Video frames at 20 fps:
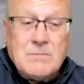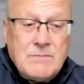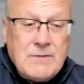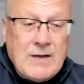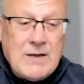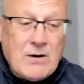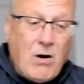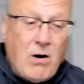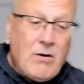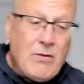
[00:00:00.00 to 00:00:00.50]

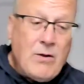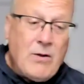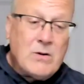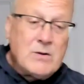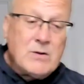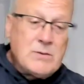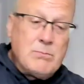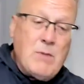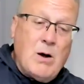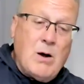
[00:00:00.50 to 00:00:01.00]
There are
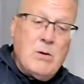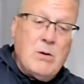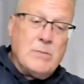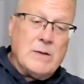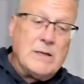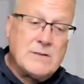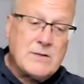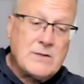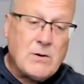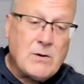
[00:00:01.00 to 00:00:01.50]
those
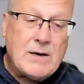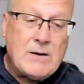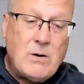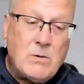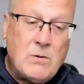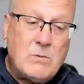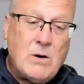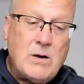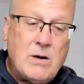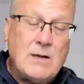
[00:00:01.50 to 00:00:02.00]
moments, so I
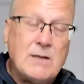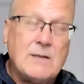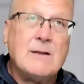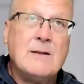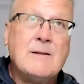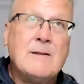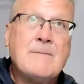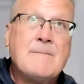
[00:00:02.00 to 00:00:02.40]
don't want